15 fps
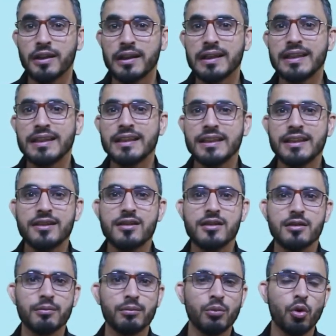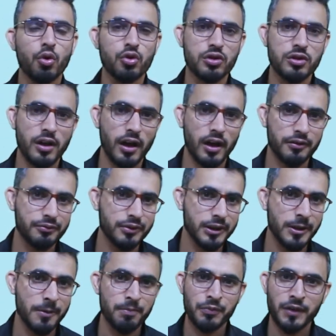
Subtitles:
leads most of the